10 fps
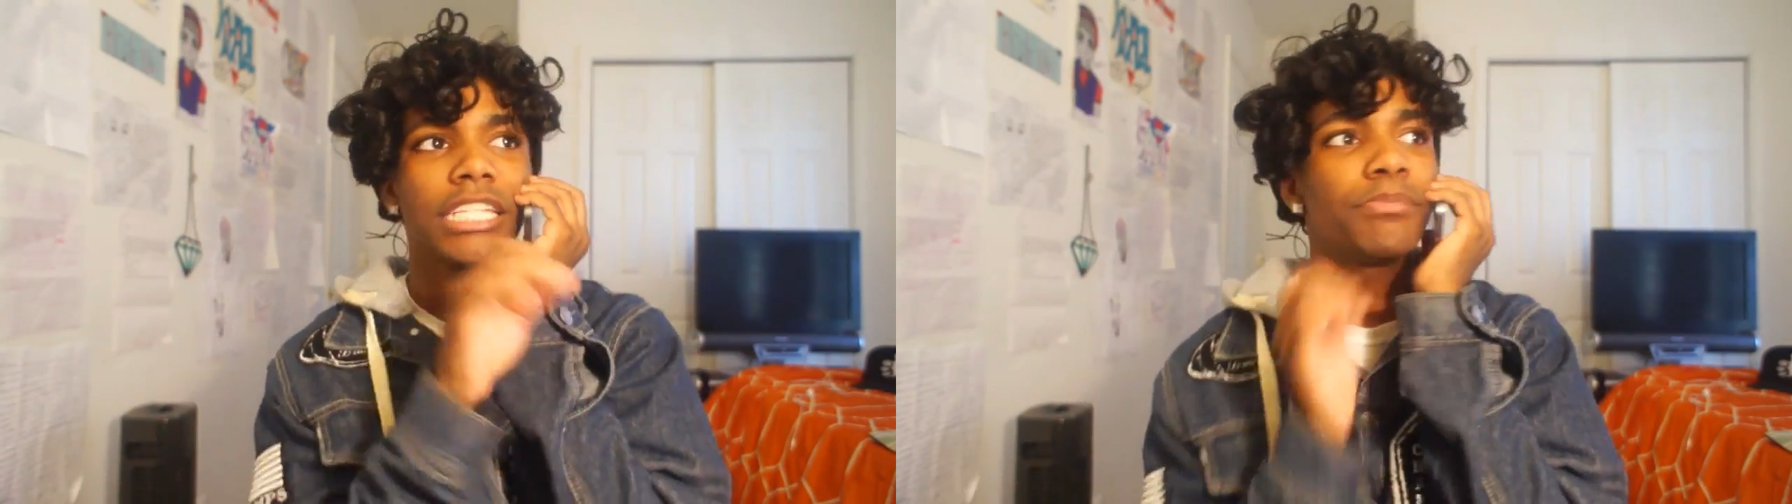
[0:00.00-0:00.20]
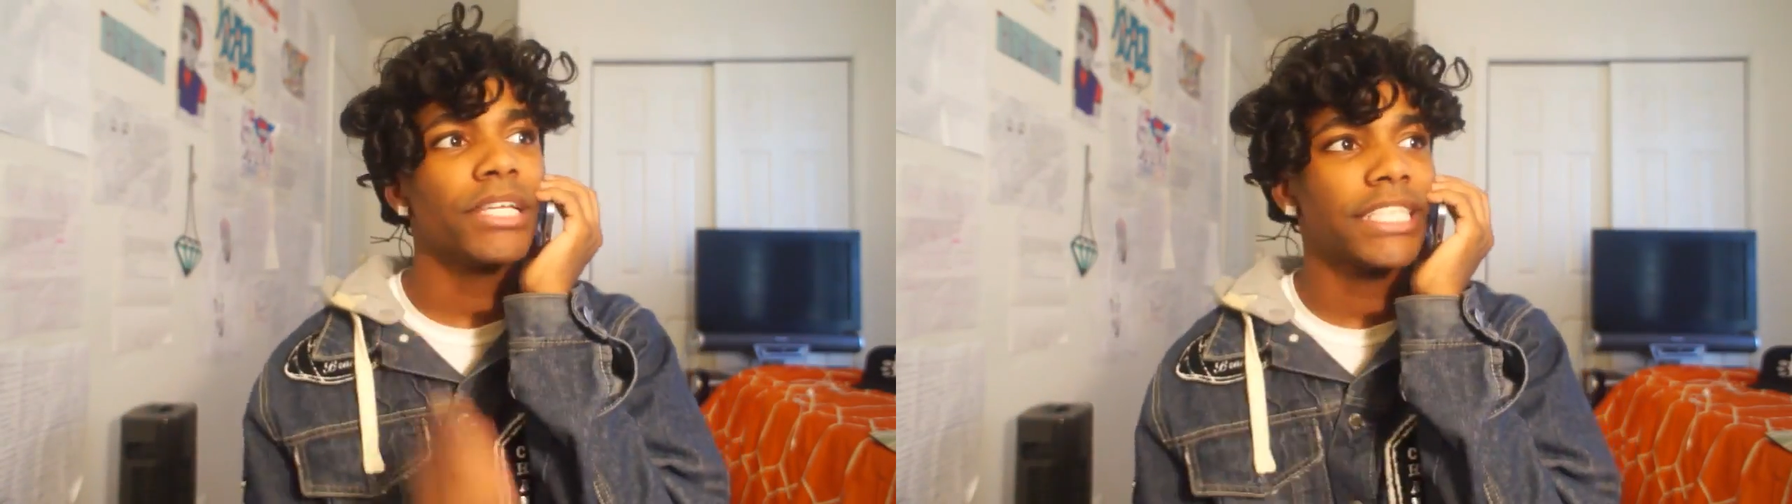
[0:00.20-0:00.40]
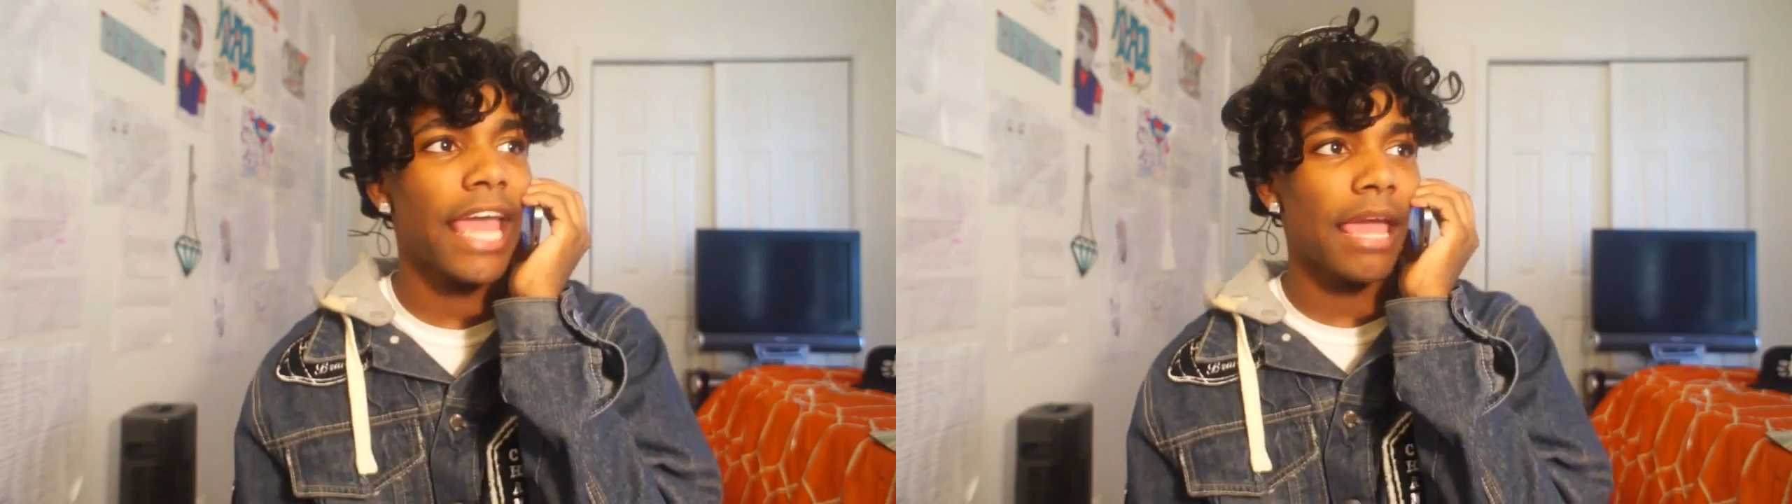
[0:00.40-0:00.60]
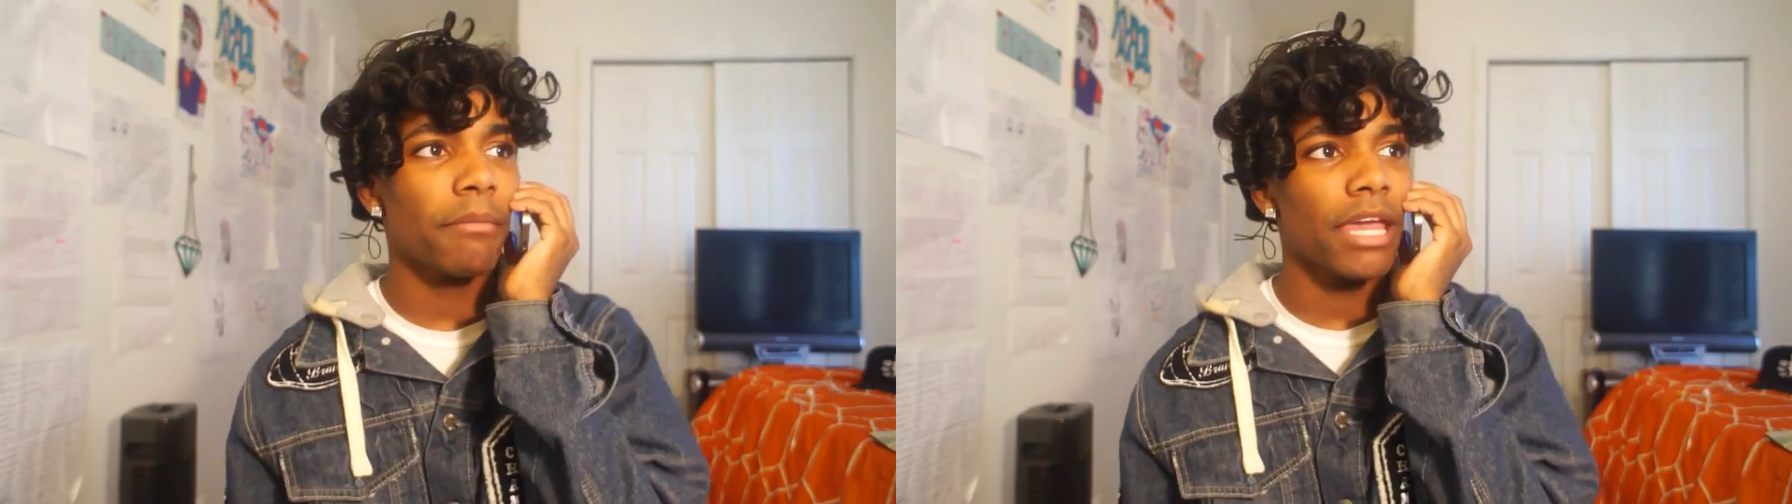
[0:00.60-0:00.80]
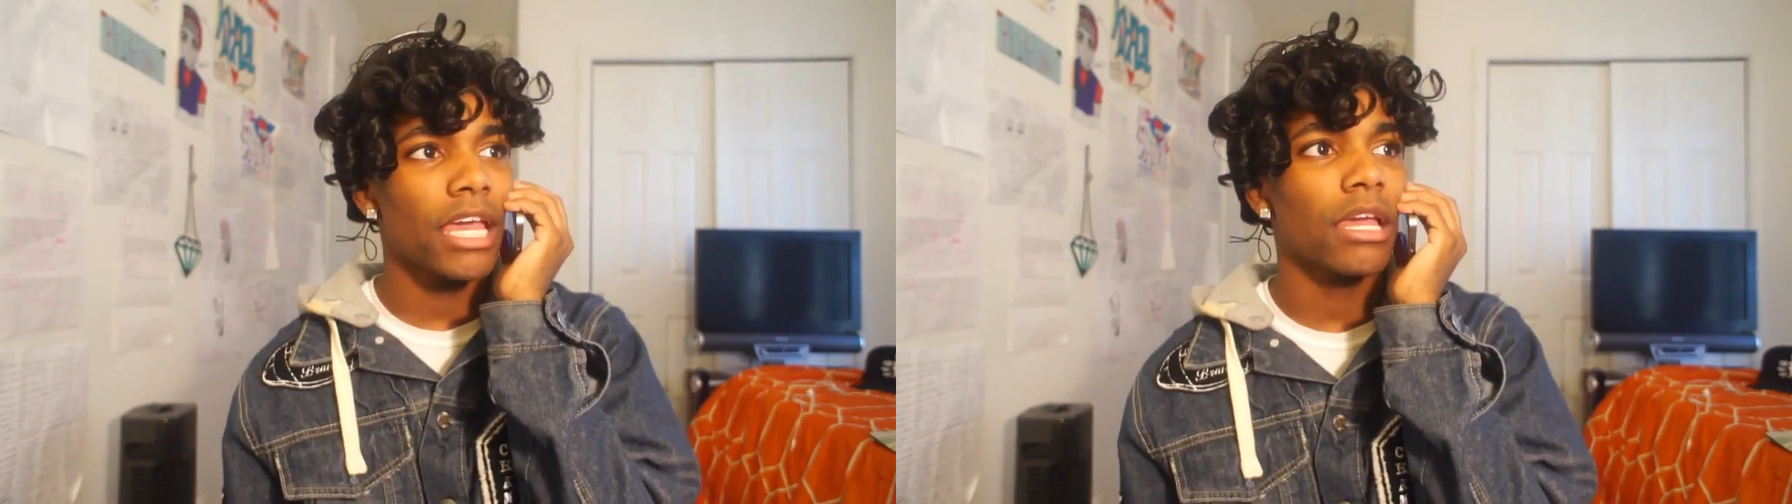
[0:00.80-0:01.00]
This bitch came
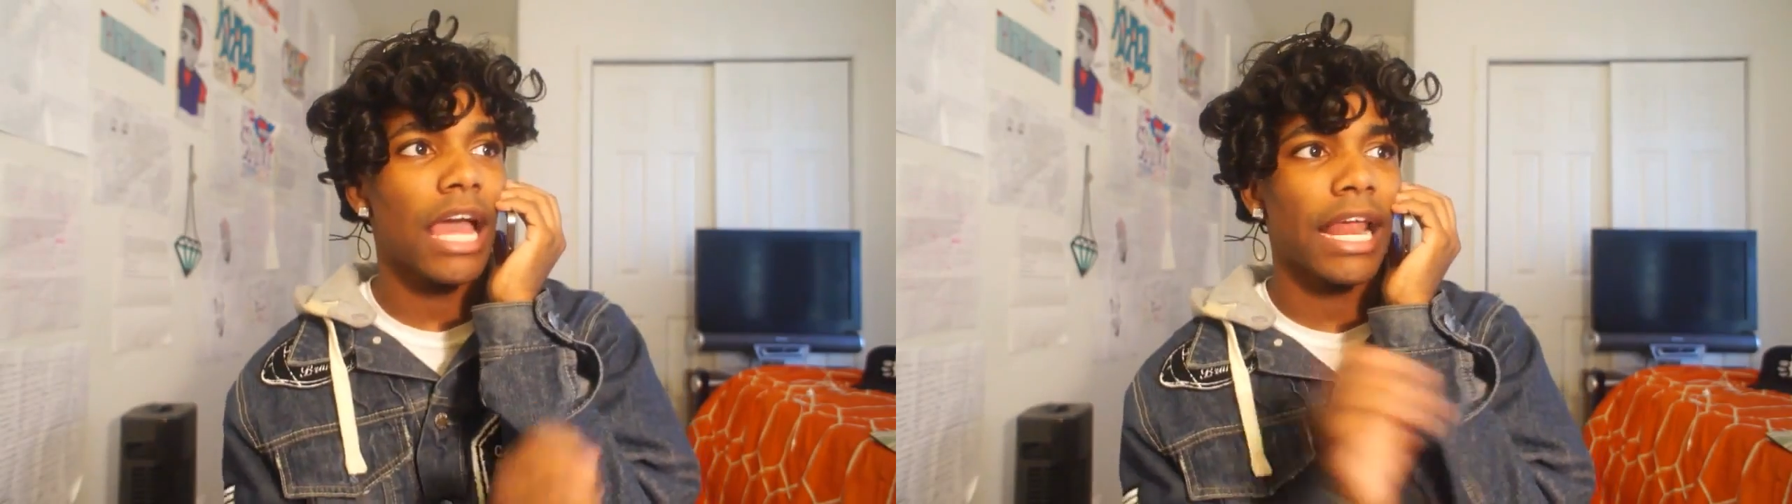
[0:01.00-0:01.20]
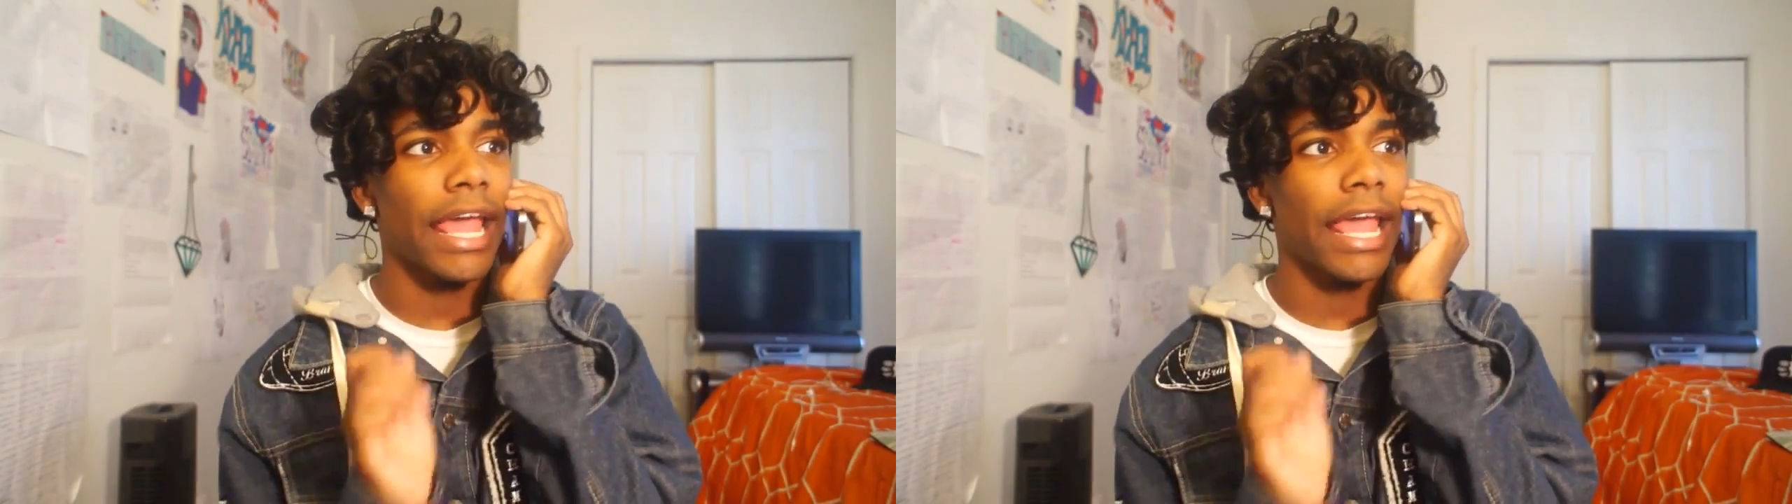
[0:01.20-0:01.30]
in, got